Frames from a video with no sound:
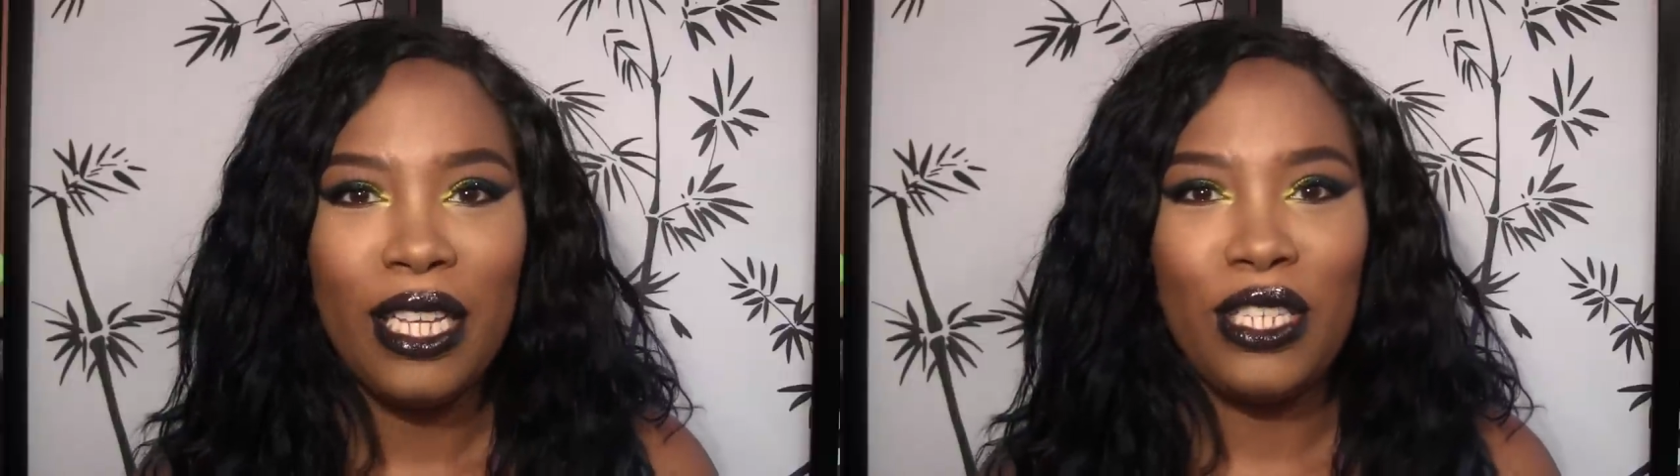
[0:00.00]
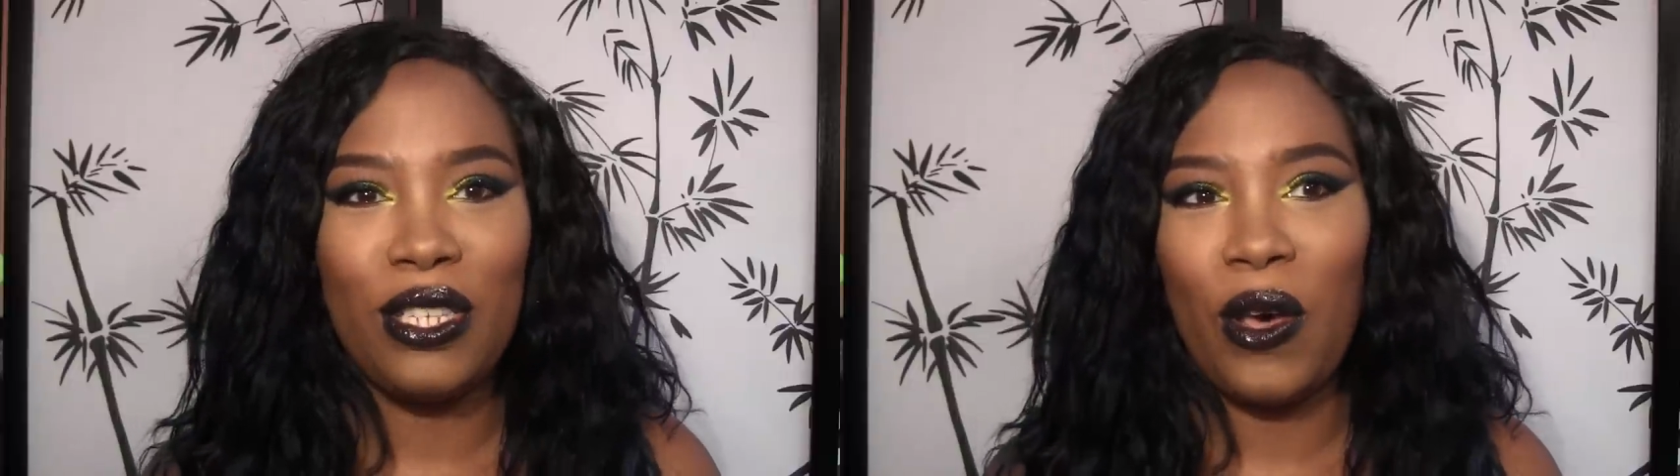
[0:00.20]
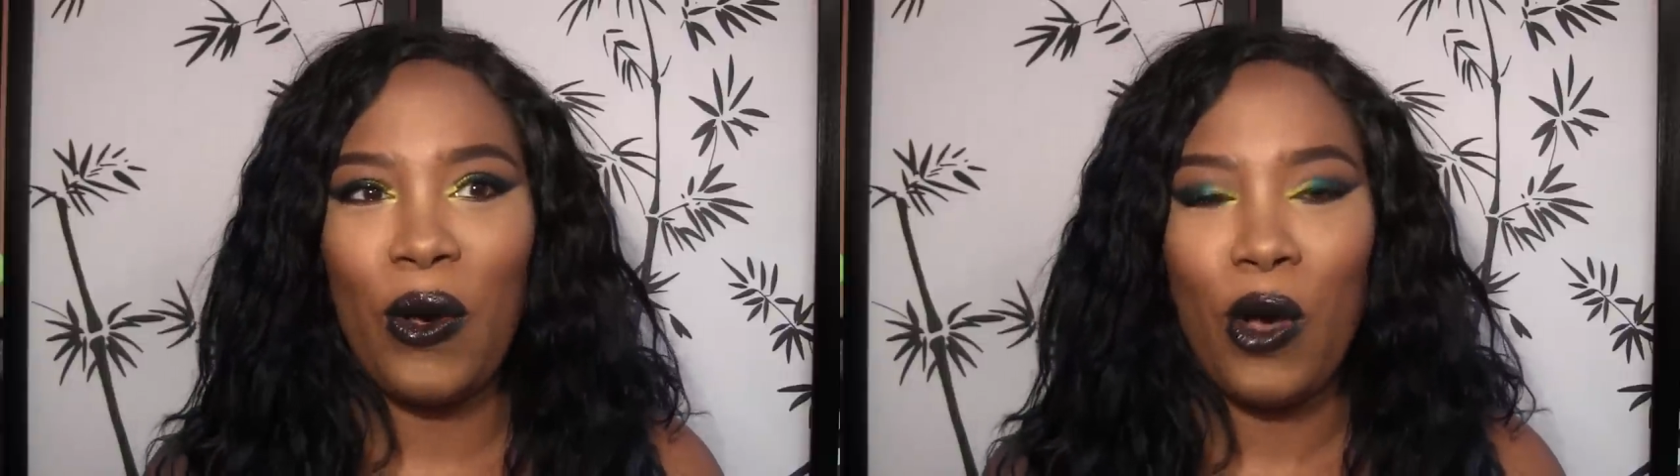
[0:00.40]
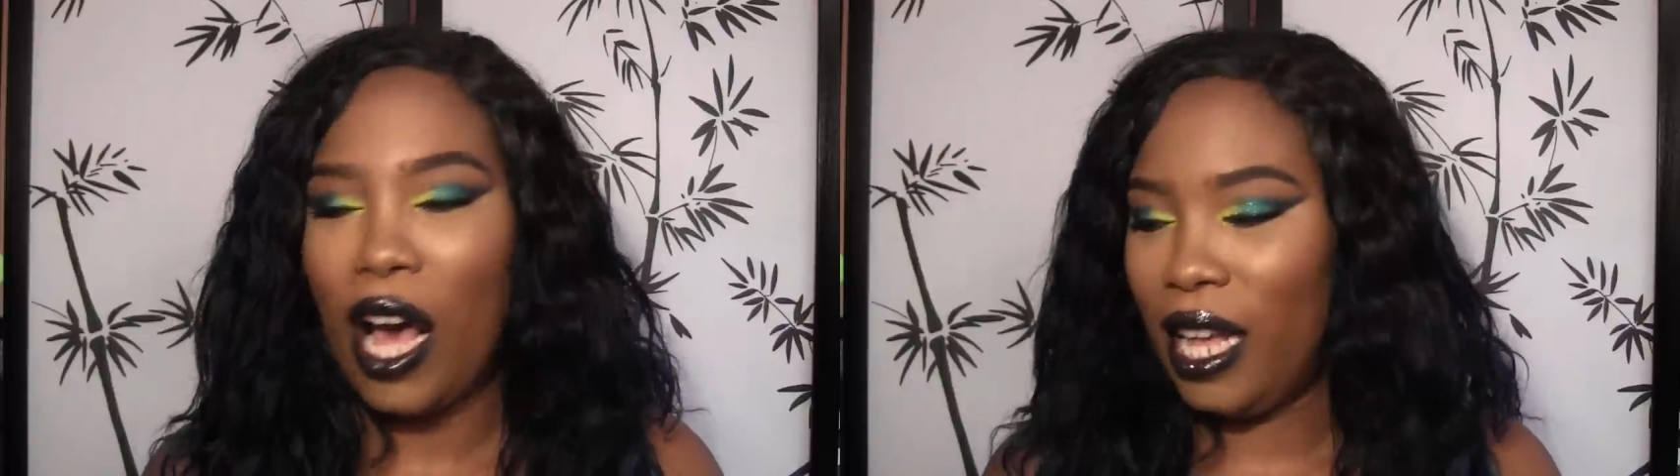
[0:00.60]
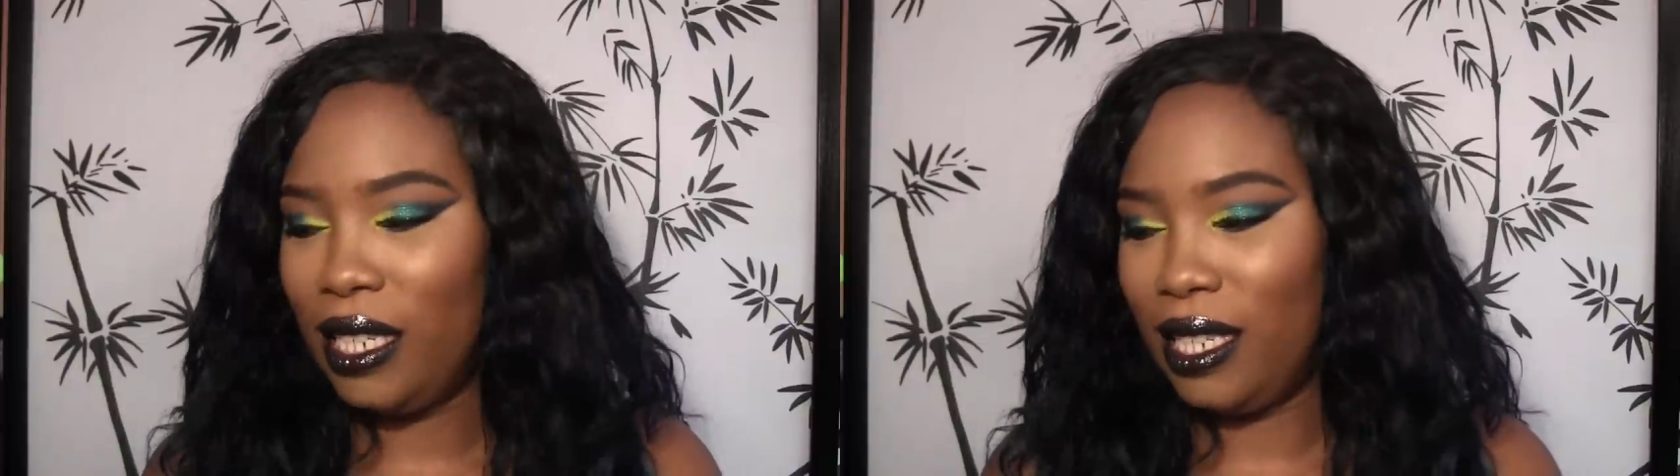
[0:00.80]

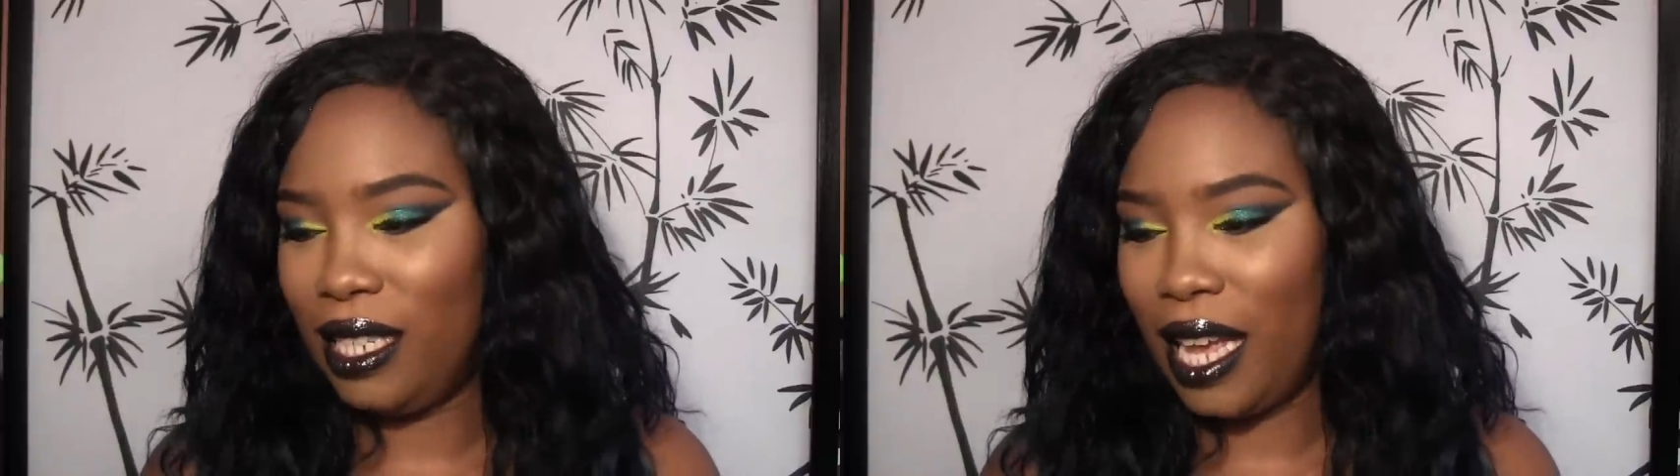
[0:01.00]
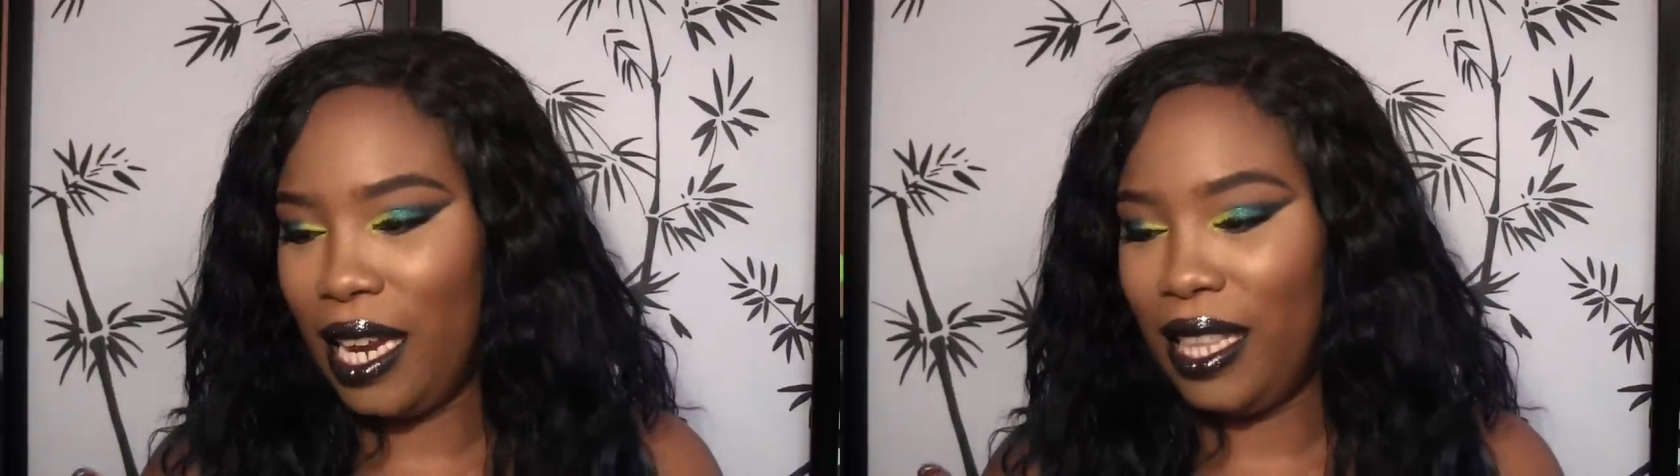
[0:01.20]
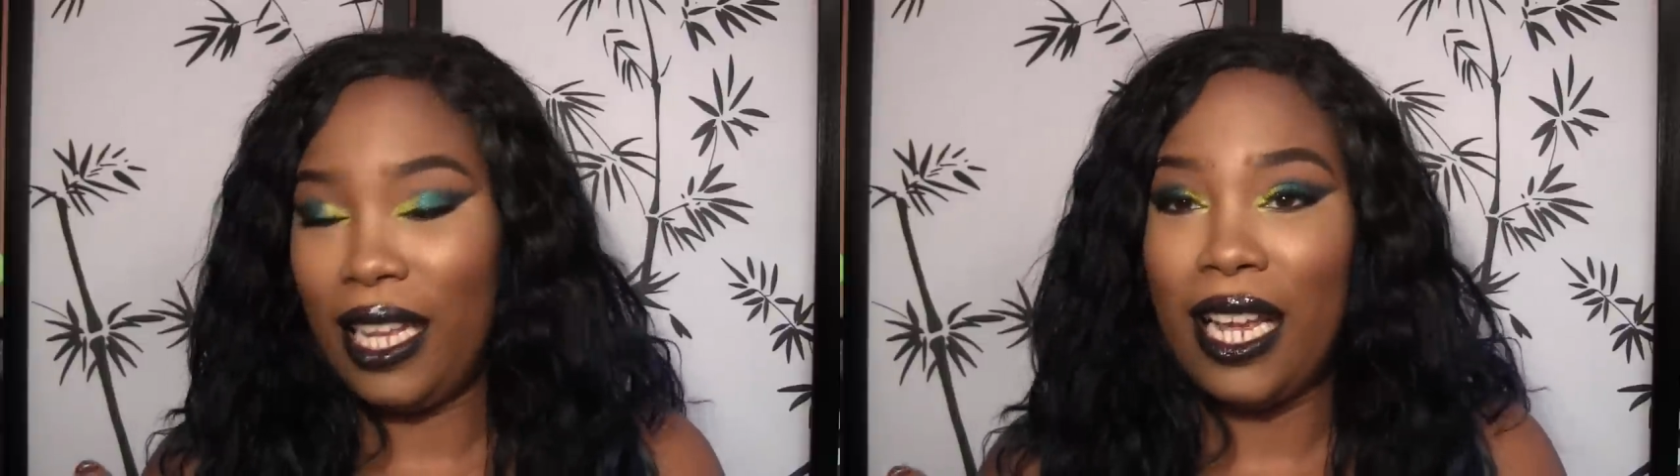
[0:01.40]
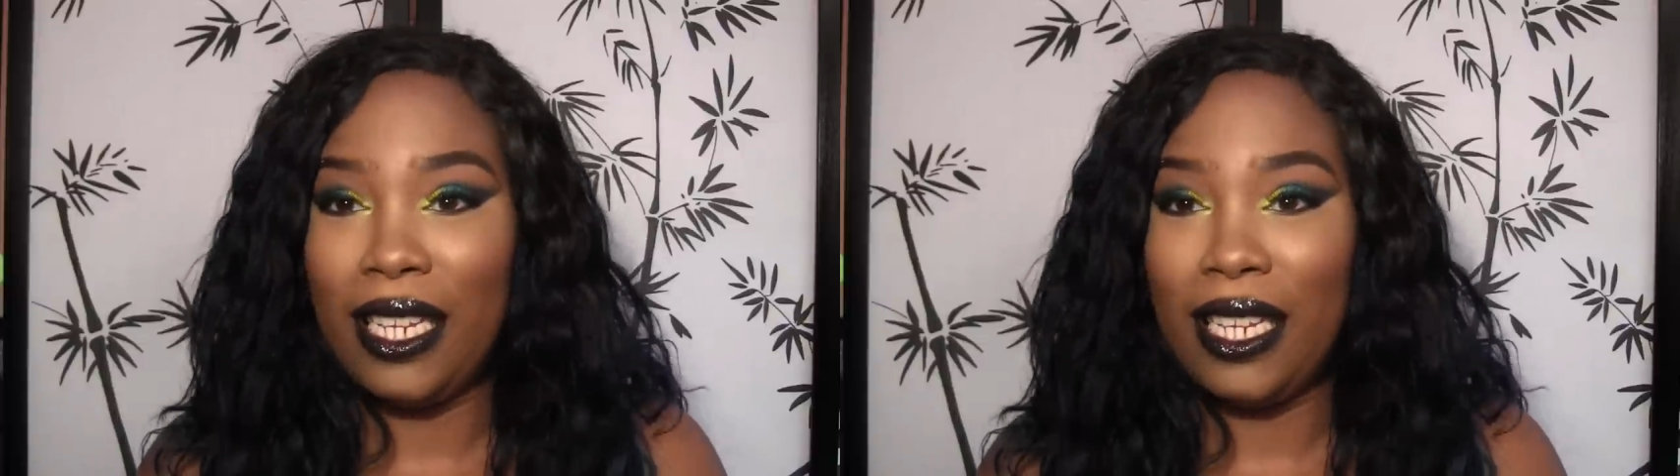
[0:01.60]
So I just decided that